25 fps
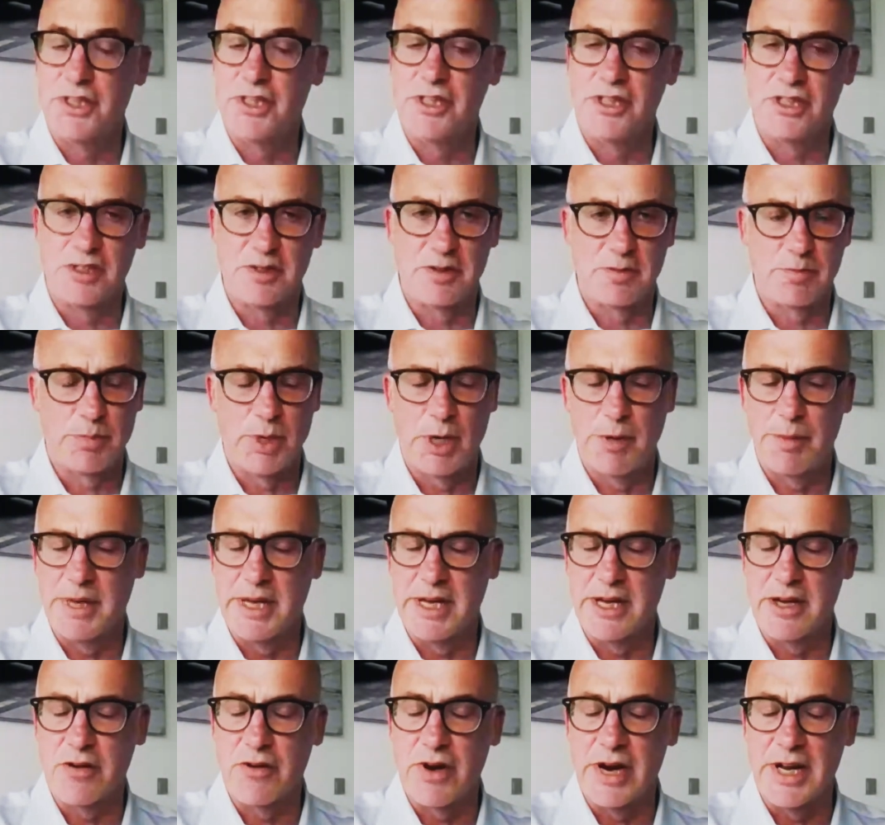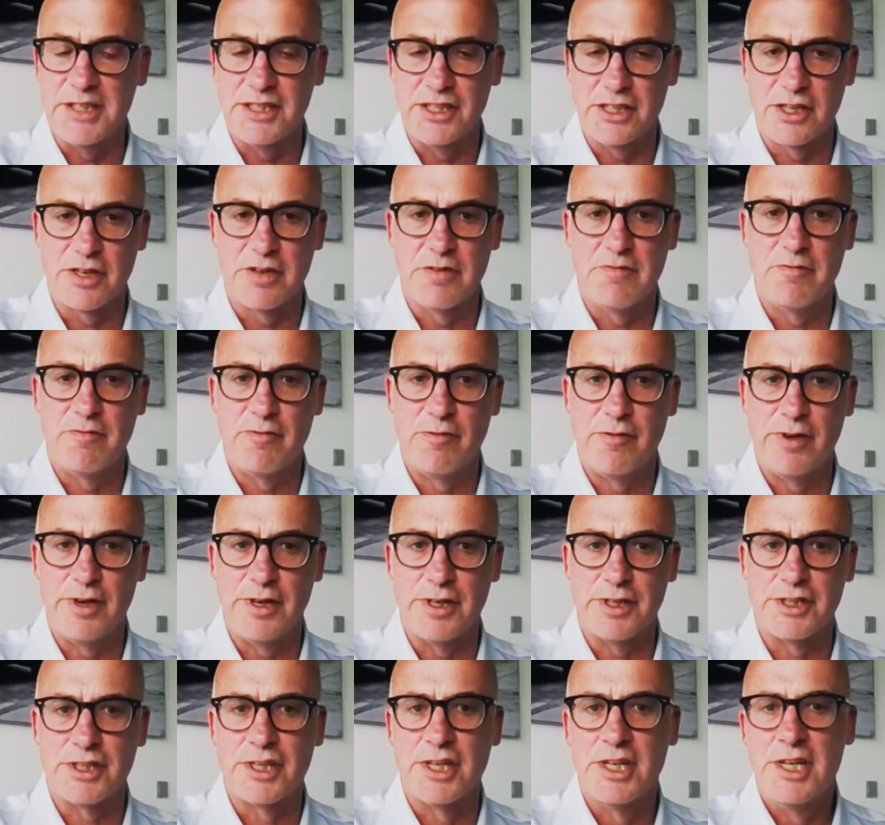And there's probably a greater
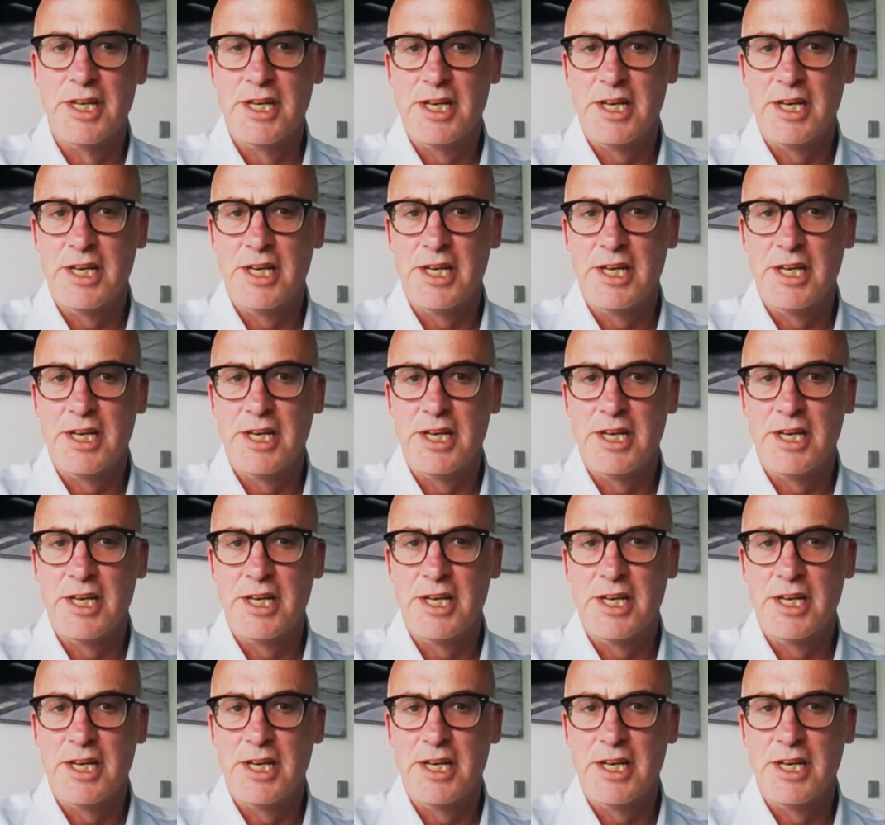comfort